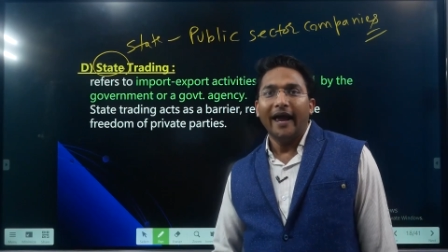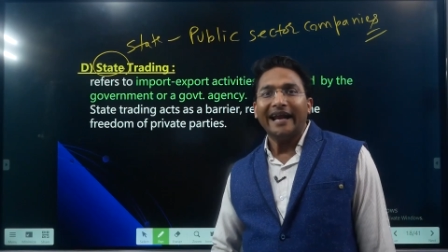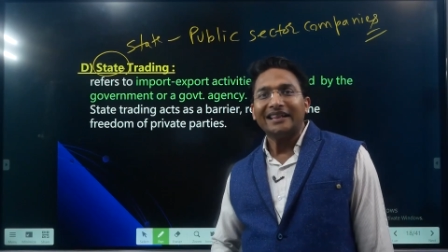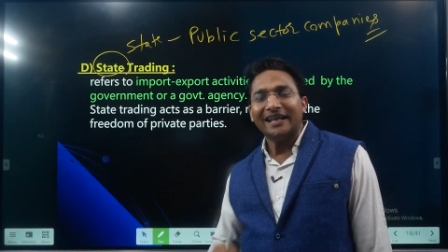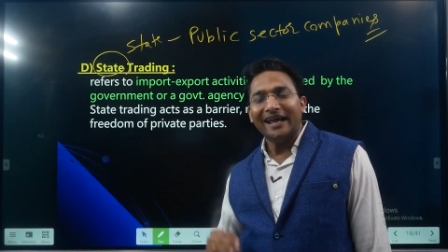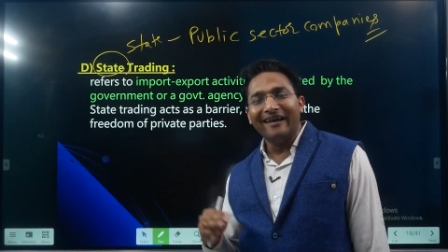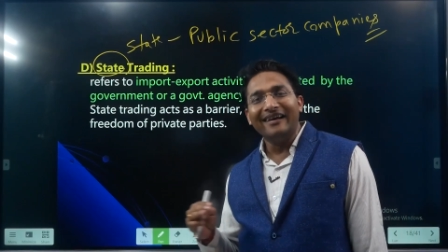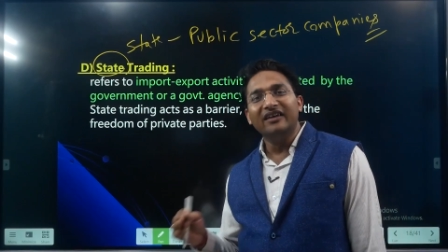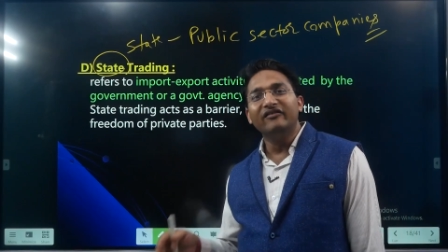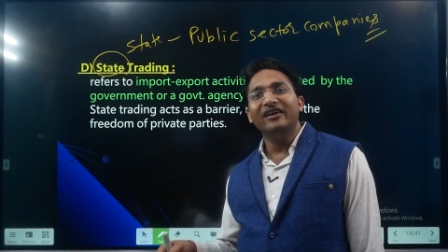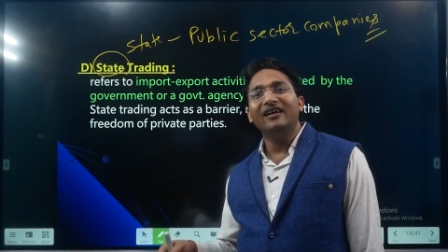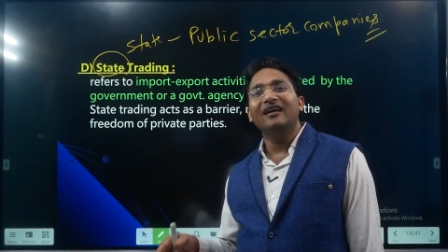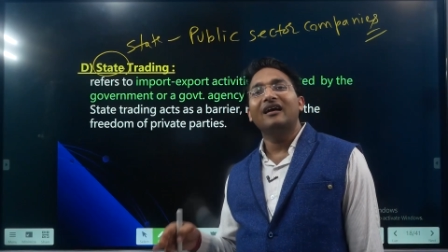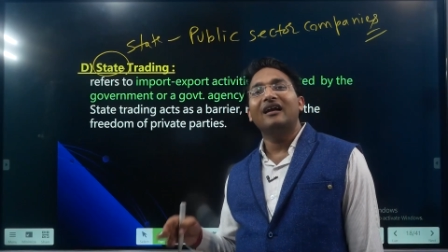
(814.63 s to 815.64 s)
and they are
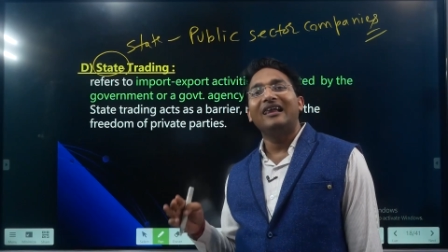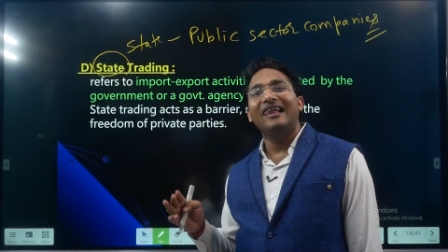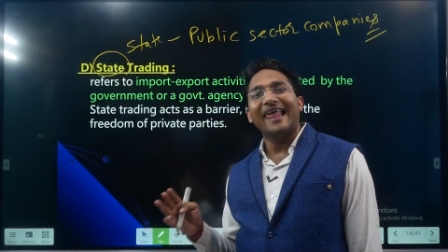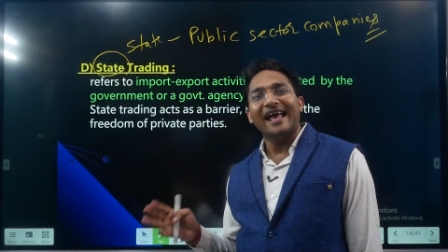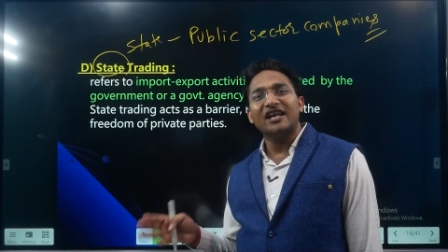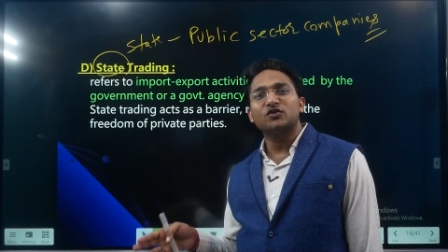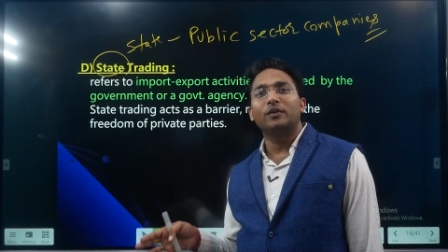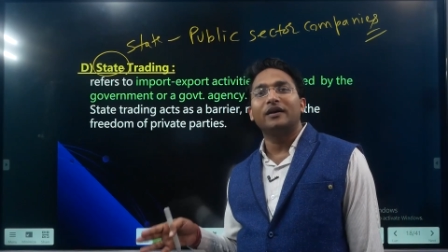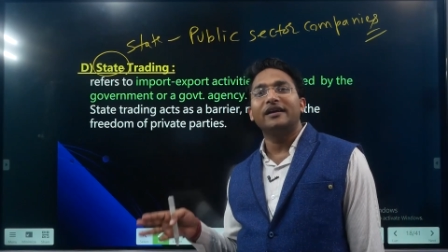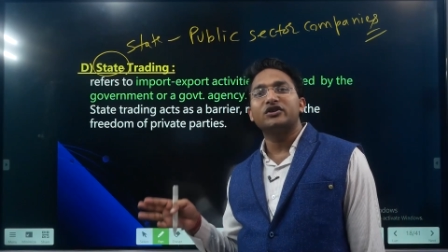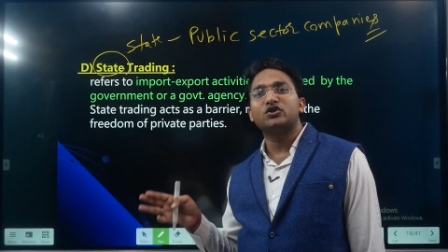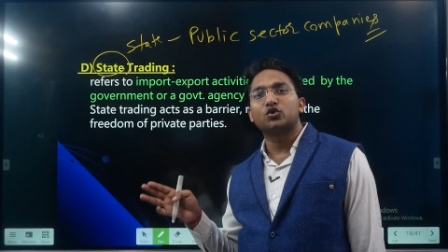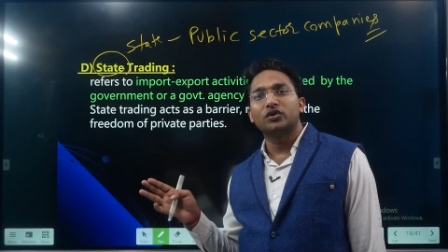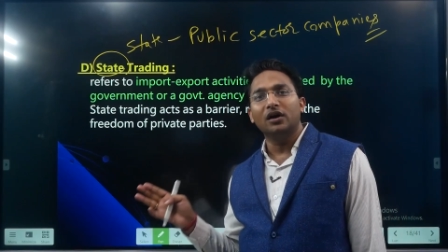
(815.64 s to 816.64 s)
leaving less
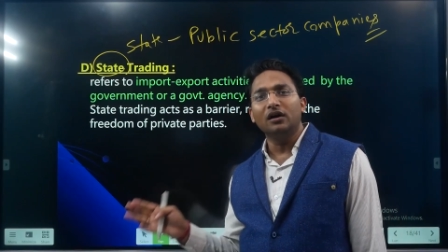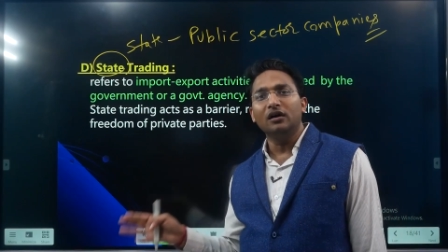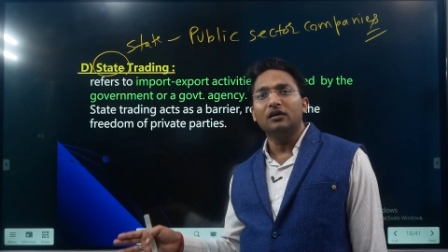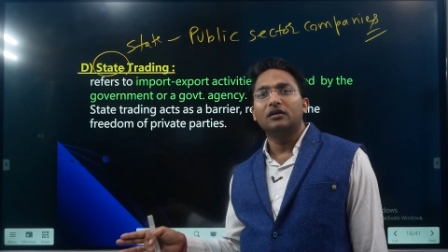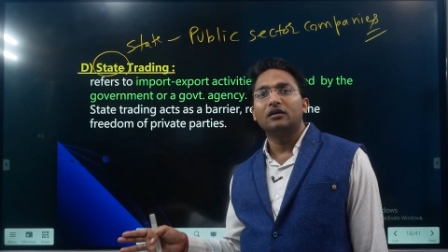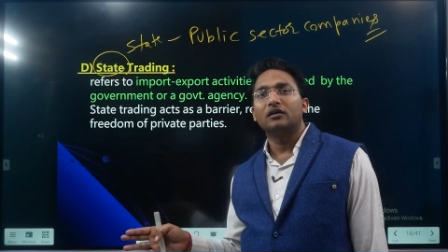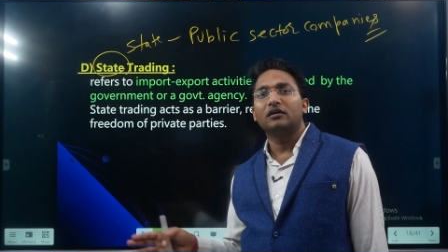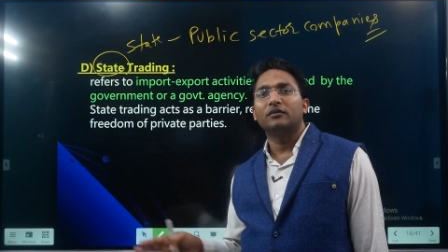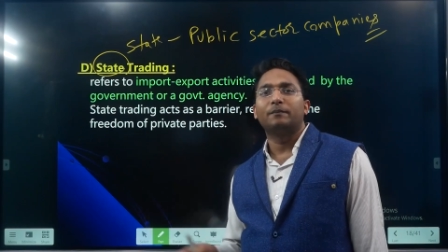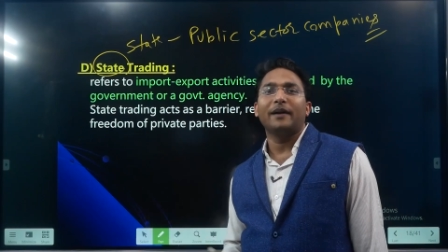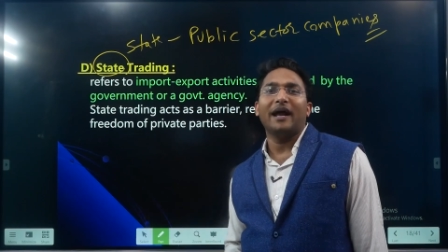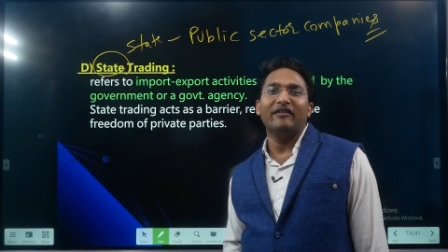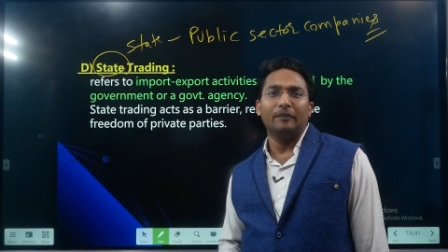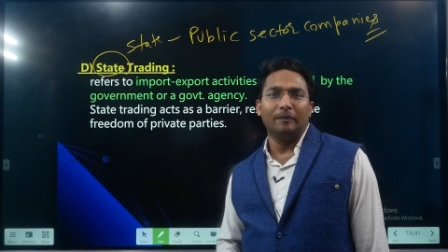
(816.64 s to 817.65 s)
place to the
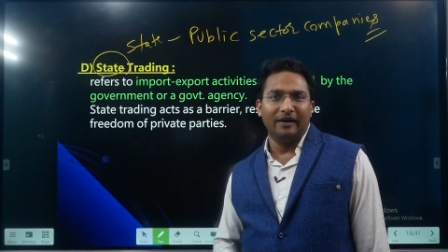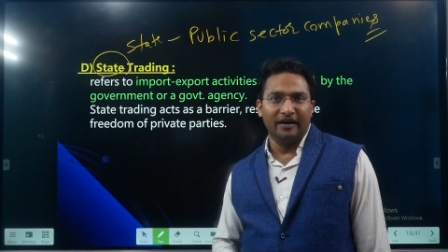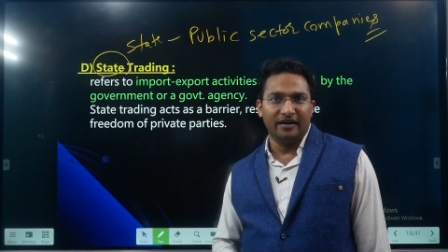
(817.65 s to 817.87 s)
private